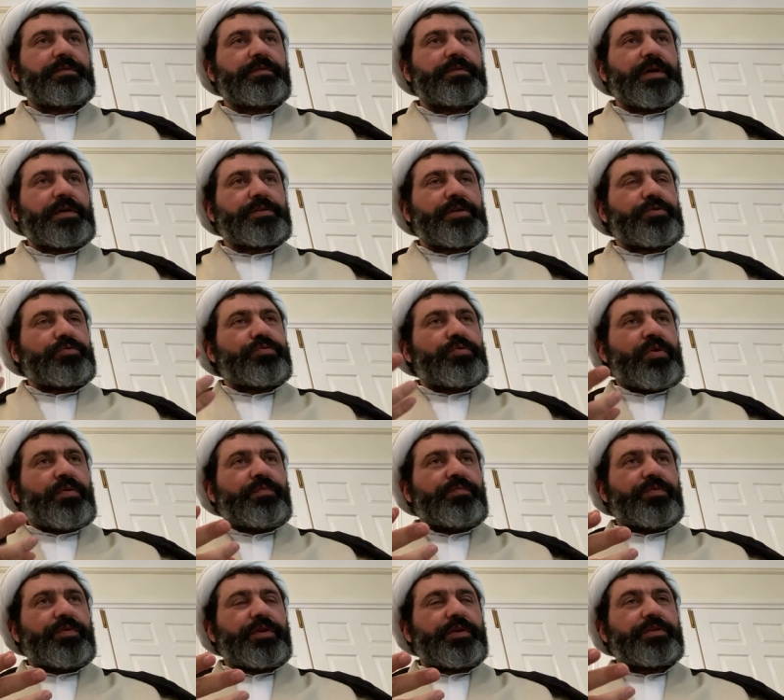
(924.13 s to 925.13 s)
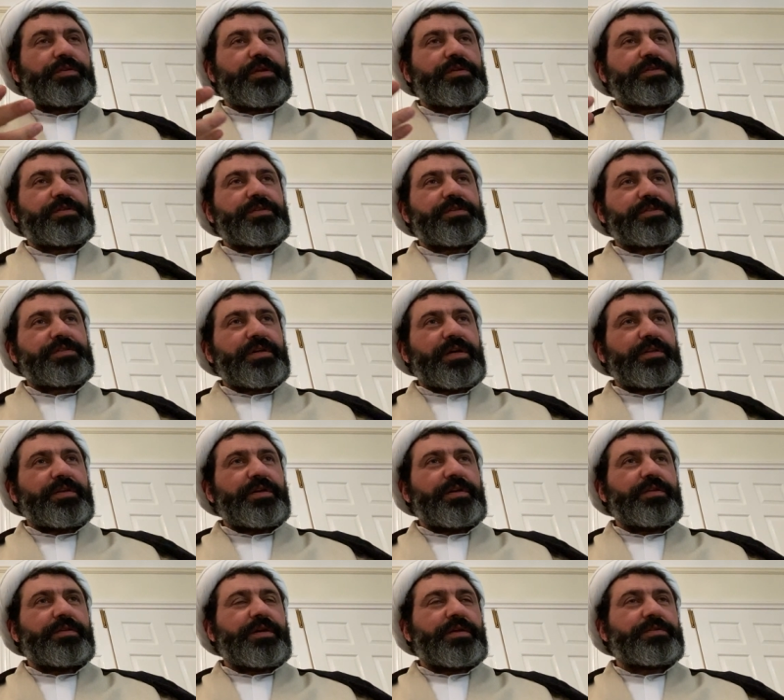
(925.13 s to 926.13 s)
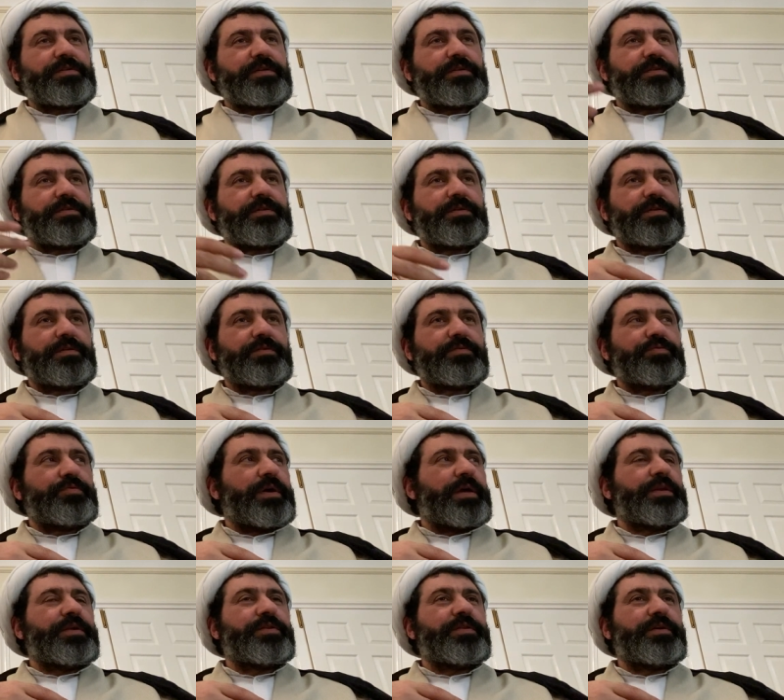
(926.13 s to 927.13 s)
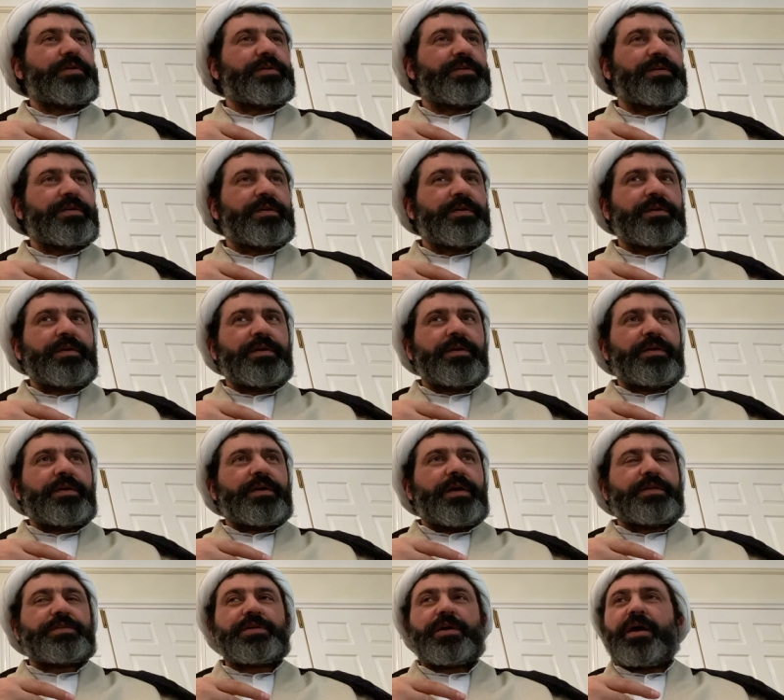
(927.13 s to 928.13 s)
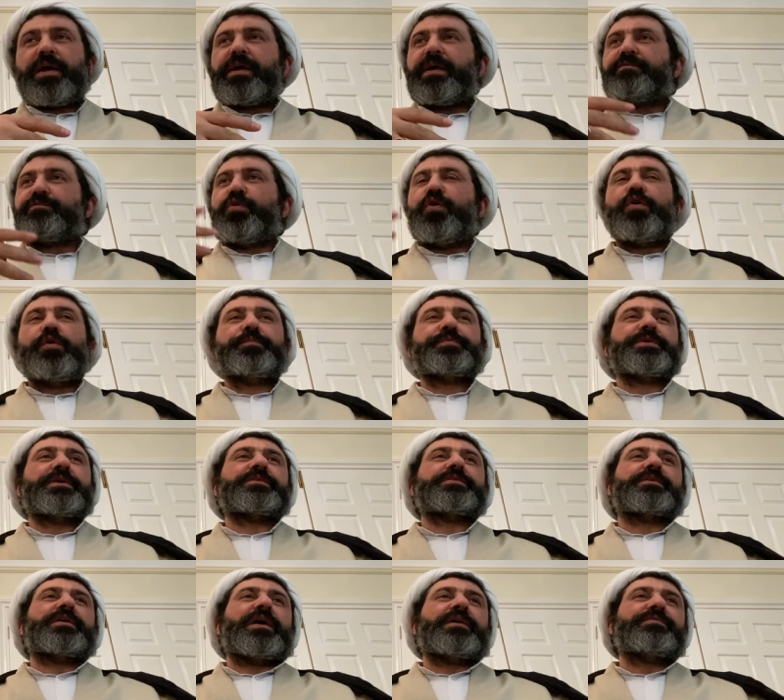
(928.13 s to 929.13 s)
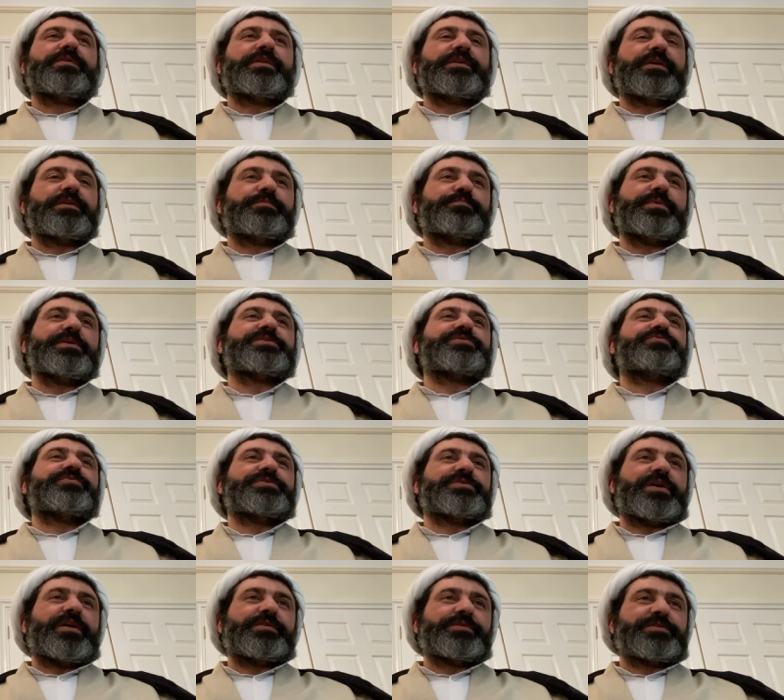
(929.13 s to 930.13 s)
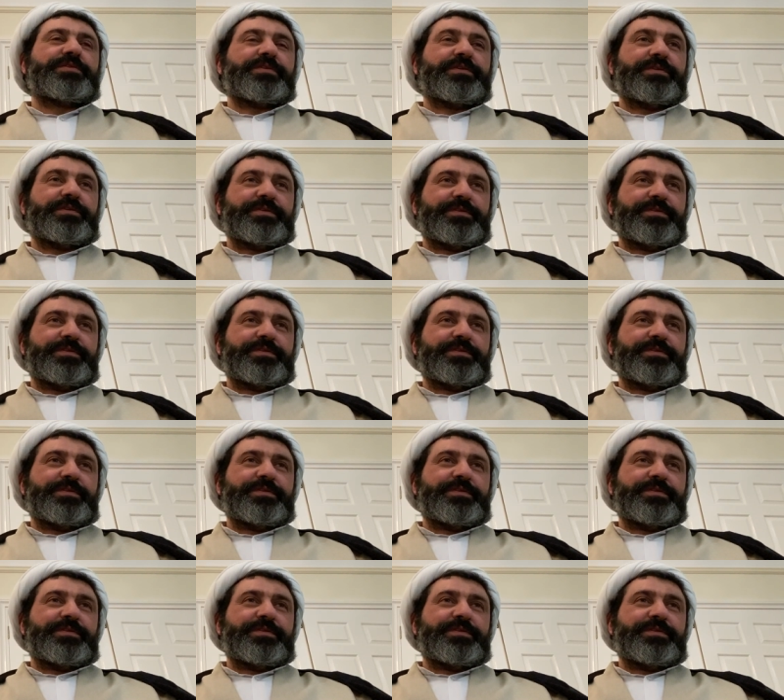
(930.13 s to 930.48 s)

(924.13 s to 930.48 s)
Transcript: doesn't do homework, doesn't study, doesn't do anything. I so I have hope that I will get best results.